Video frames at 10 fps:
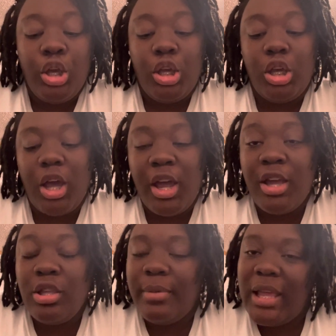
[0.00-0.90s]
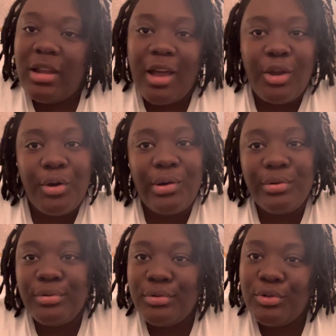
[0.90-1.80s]
girl, you better not go
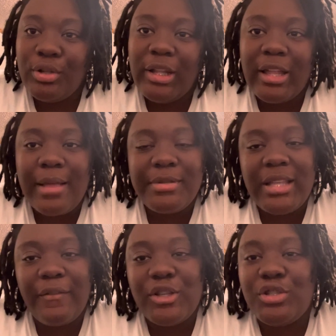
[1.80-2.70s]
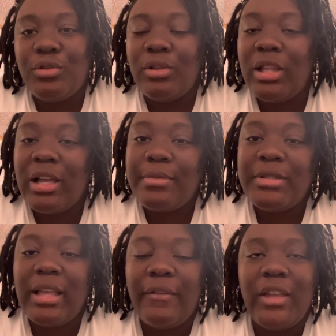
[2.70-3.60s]
on Google and look up stuff, because you go look up
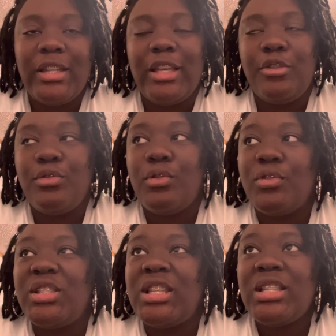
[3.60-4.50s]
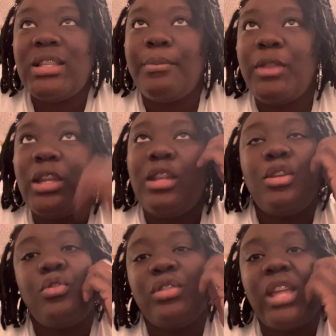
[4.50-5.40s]
stuff and then you go see something and
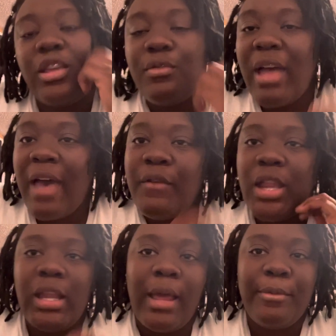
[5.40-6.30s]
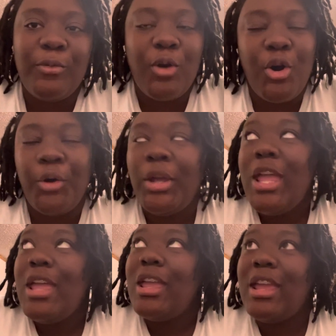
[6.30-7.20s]
you go think you have it and that'd be wrong.
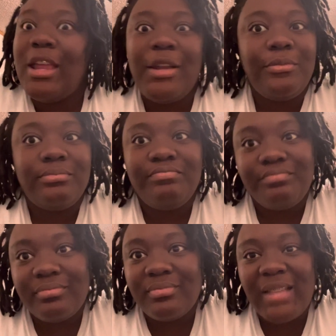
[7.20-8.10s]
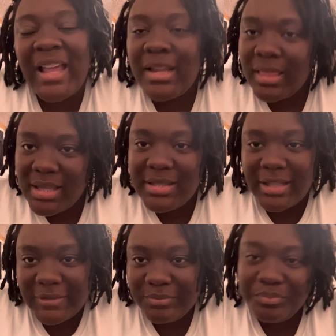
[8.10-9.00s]
And I
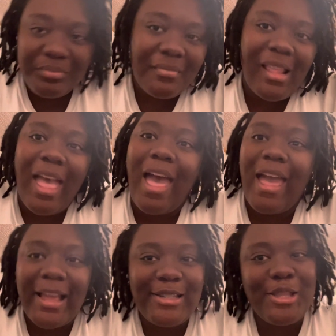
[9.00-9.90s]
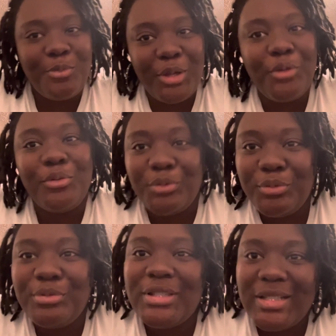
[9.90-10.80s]
didn't listen. I actually went on
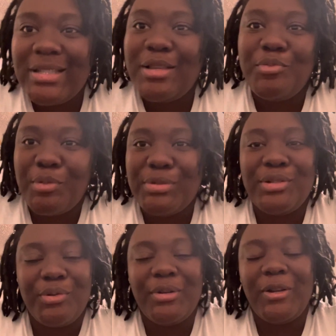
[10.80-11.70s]
Google to see what was going